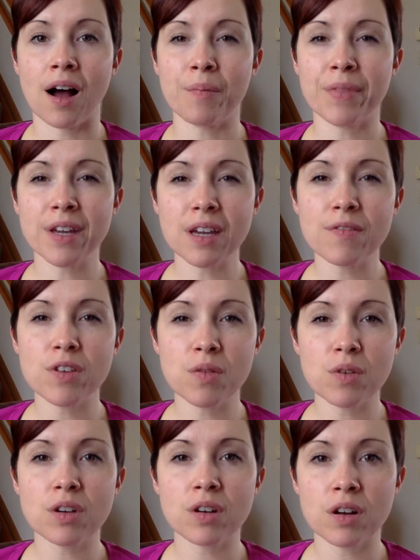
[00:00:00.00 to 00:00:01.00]
Think of
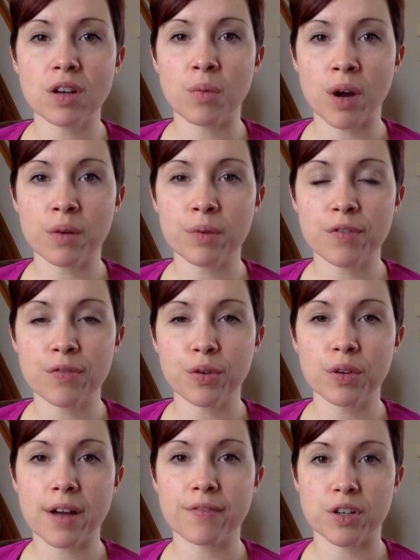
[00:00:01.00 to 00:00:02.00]
you want to
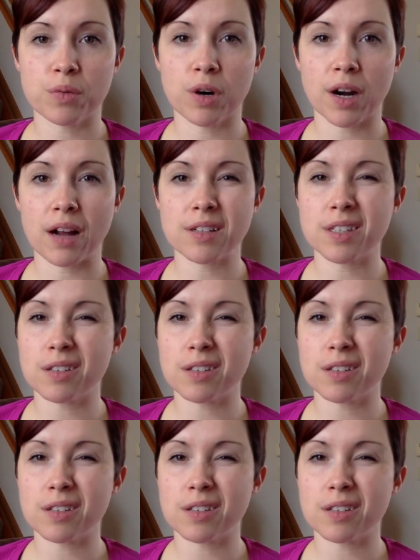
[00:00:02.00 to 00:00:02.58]
refuel after your workouts.